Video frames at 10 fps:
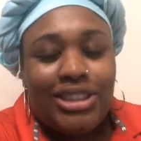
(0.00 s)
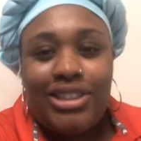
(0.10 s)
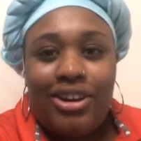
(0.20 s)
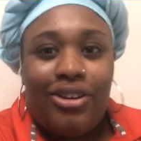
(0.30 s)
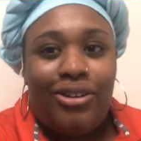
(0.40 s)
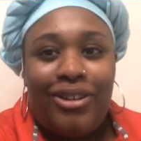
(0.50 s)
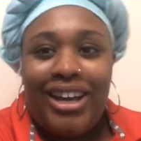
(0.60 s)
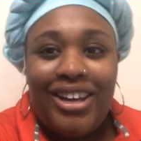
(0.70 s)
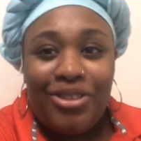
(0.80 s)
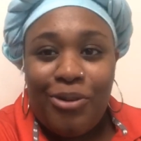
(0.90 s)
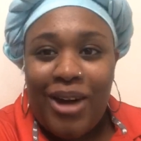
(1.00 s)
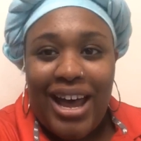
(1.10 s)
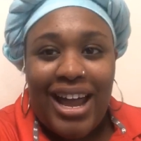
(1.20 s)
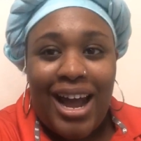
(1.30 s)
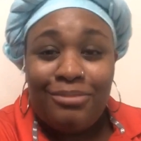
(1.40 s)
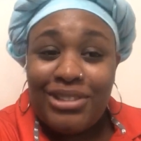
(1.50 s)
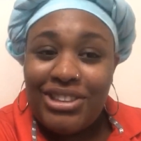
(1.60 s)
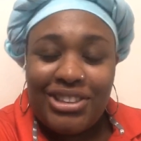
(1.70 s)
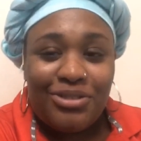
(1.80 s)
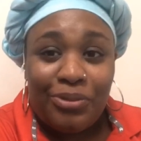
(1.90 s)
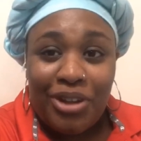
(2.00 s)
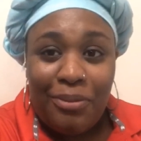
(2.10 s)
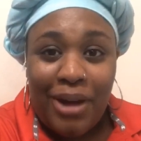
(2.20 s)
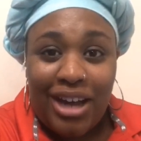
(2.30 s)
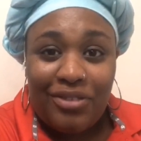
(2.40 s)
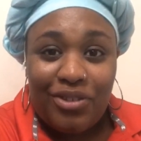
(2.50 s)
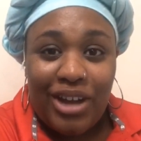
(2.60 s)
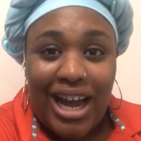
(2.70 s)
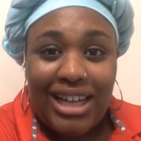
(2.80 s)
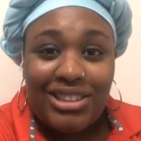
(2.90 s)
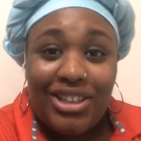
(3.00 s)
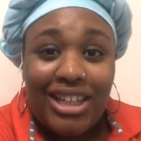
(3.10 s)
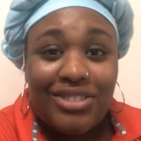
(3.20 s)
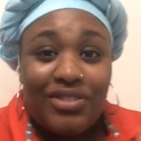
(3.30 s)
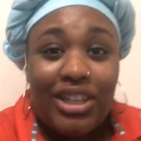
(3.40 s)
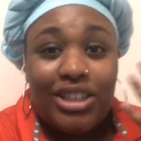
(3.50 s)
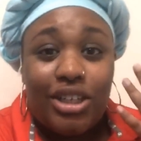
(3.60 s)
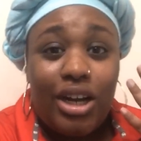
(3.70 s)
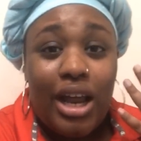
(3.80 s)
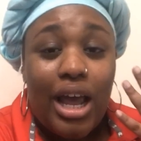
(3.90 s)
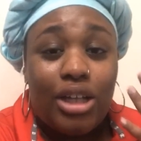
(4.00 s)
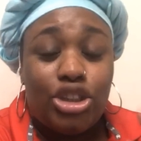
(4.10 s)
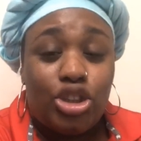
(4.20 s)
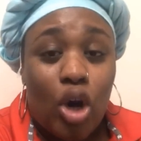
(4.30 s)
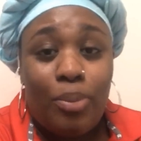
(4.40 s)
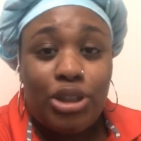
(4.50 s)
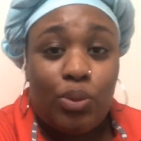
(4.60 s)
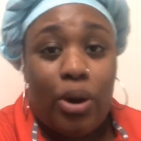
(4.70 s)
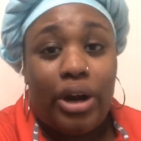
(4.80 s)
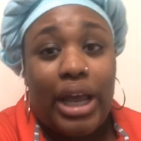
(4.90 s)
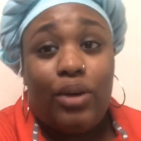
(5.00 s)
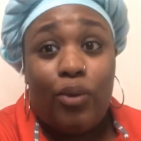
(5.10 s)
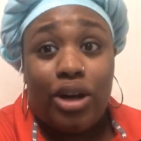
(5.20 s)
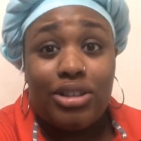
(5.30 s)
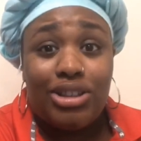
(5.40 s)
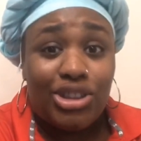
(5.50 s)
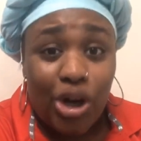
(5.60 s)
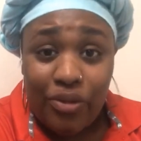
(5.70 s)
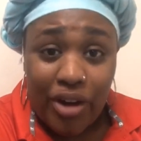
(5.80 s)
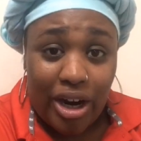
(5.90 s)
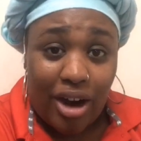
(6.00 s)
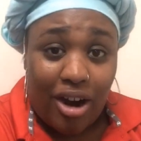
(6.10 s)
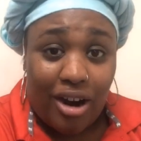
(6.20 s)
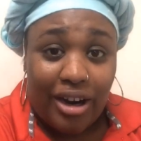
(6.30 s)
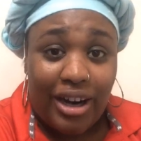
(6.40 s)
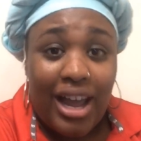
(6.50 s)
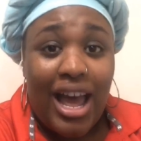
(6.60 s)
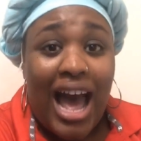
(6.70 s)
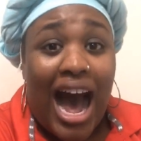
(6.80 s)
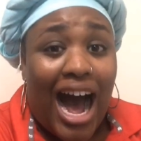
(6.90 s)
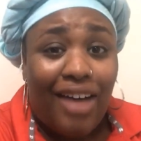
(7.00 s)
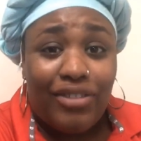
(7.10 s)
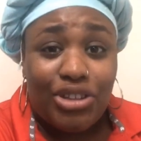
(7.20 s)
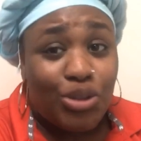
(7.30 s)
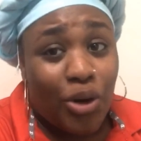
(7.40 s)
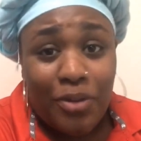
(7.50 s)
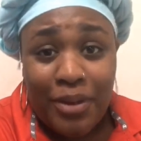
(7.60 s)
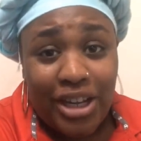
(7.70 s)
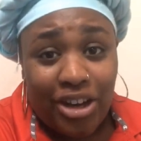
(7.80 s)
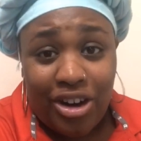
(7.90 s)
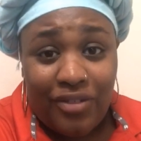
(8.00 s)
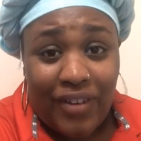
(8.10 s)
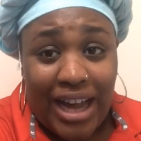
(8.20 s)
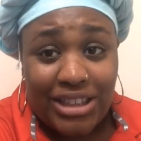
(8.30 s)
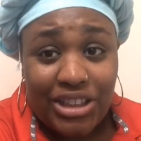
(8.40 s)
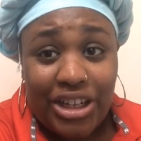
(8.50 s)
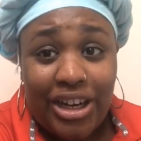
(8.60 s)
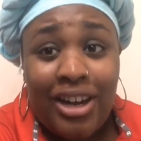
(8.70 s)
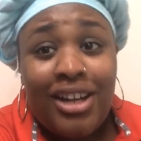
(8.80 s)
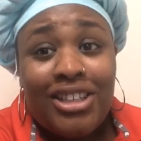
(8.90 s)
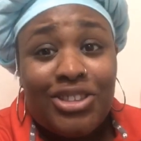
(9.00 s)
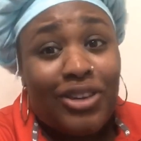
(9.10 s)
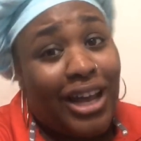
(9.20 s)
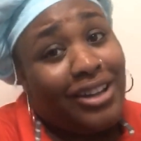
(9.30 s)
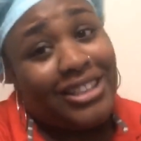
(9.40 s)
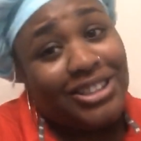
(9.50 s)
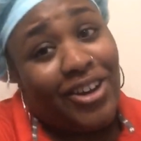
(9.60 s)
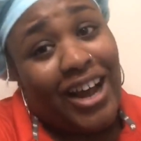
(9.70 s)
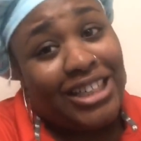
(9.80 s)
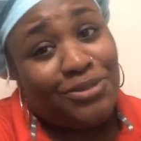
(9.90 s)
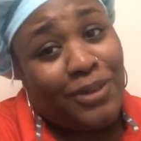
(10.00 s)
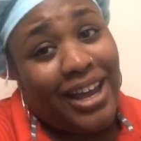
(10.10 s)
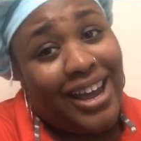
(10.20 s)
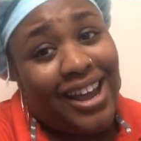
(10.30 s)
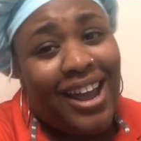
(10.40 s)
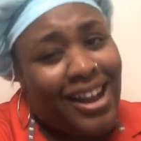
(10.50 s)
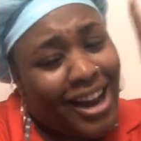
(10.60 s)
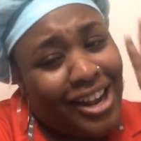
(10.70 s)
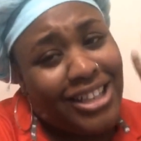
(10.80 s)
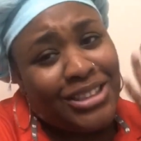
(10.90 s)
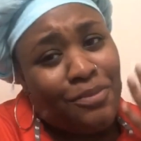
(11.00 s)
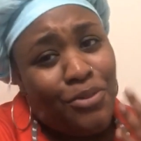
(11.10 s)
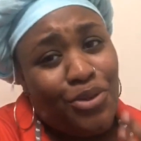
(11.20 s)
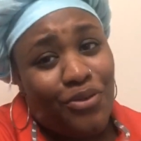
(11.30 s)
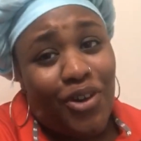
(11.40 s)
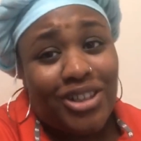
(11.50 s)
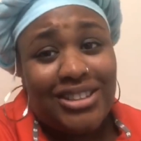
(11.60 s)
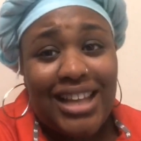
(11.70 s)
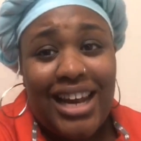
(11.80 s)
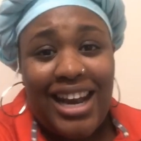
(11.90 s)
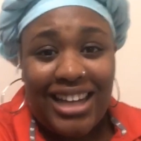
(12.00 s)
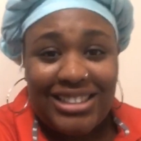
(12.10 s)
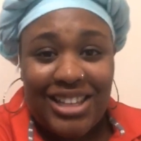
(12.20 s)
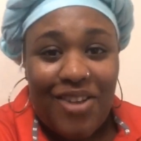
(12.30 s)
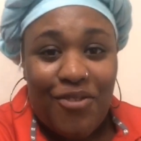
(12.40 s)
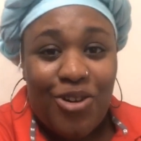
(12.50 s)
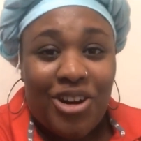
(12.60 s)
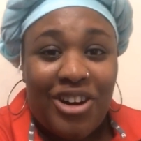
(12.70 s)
So, either way, I'm just really proud of you guys. You guys have done so much work and worked so very hard. I've enjoyed being your advisor. So now you get to graduate. Now you get to move on to that next level.